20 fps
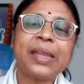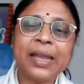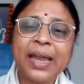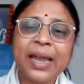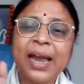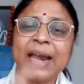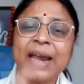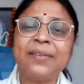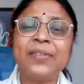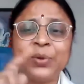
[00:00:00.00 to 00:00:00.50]

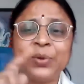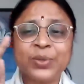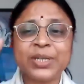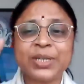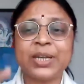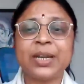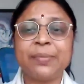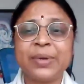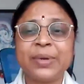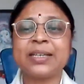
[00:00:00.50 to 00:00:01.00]
And when you say
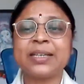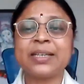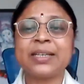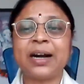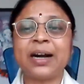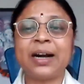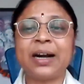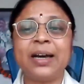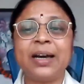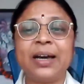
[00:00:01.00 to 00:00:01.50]

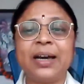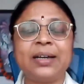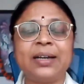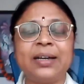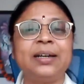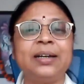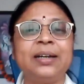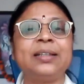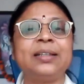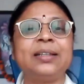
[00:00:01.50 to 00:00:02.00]

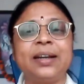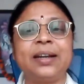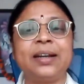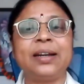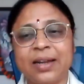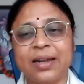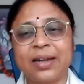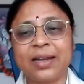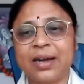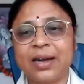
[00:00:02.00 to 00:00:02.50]
namaskaraha,
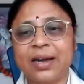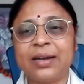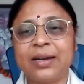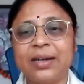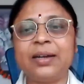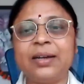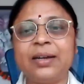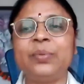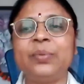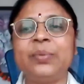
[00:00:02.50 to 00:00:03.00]
that
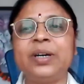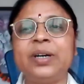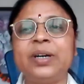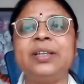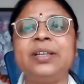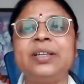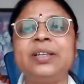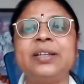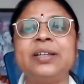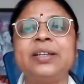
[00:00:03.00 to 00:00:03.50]
karaha
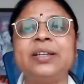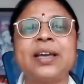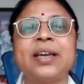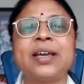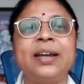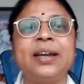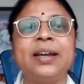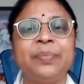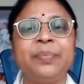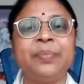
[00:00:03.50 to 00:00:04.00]
word that is
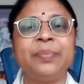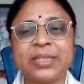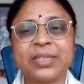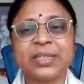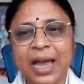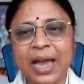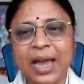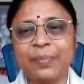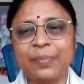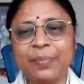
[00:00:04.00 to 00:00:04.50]
added means
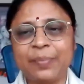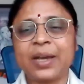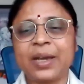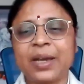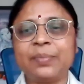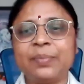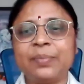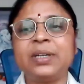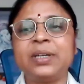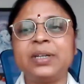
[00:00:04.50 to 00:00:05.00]
I
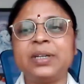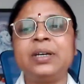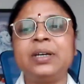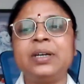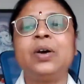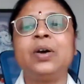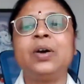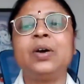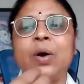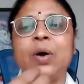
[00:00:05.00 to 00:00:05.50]
become the
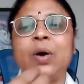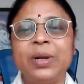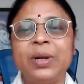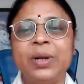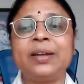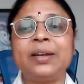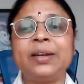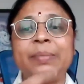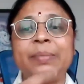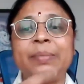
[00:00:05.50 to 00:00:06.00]

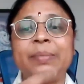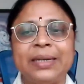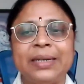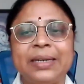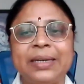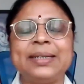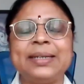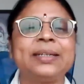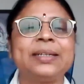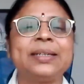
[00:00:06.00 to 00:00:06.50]
oblator,
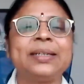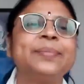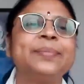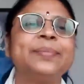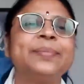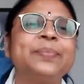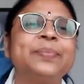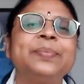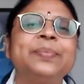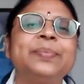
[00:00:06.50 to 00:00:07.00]
meditator.
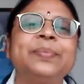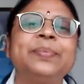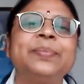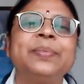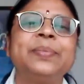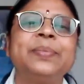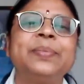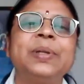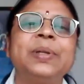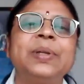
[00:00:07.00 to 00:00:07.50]

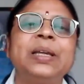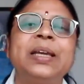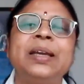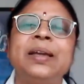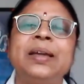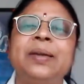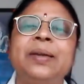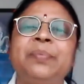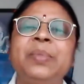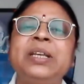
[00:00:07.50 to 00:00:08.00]

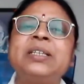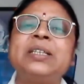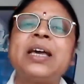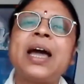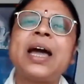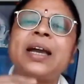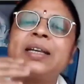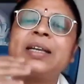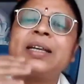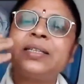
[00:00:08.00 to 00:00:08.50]
Means I
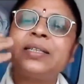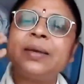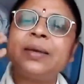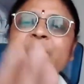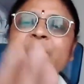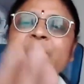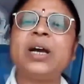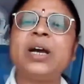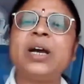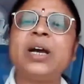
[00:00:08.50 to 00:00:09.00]

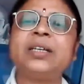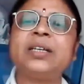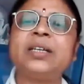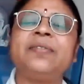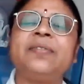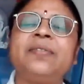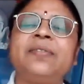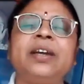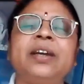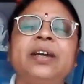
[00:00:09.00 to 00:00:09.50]
accept you as a
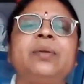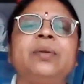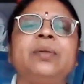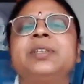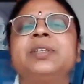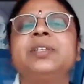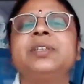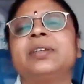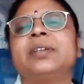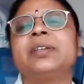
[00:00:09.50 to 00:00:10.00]
divine
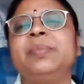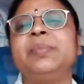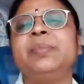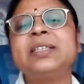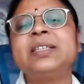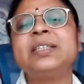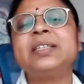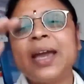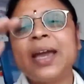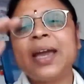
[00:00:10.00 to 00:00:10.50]
object.
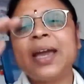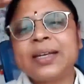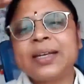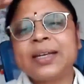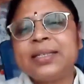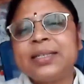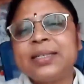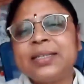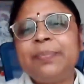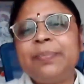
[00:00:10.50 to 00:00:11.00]
Means I
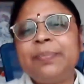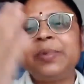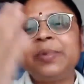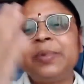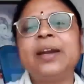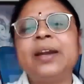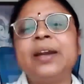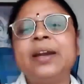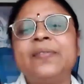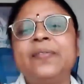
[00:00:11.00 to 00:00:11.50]
accept
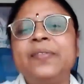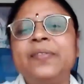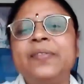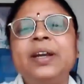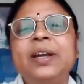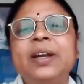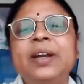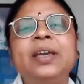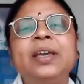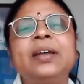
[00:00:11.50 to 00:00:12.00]
that
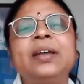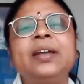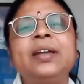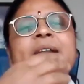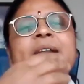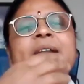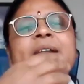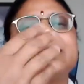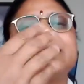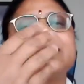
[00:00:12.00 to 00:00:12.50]
divinity here
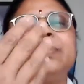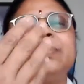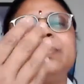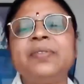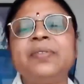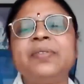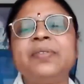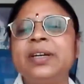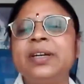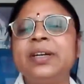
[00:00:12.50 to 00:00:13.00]
and I accept
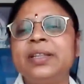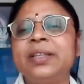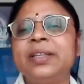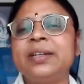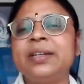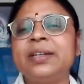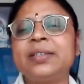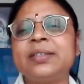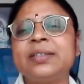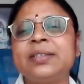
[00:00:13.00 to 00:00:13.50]
divinity
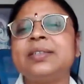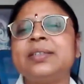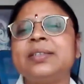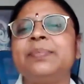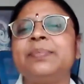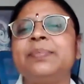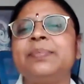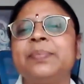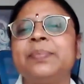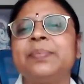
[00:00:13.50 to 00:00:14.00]
there is the
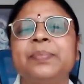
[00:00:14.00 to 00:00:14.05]
same.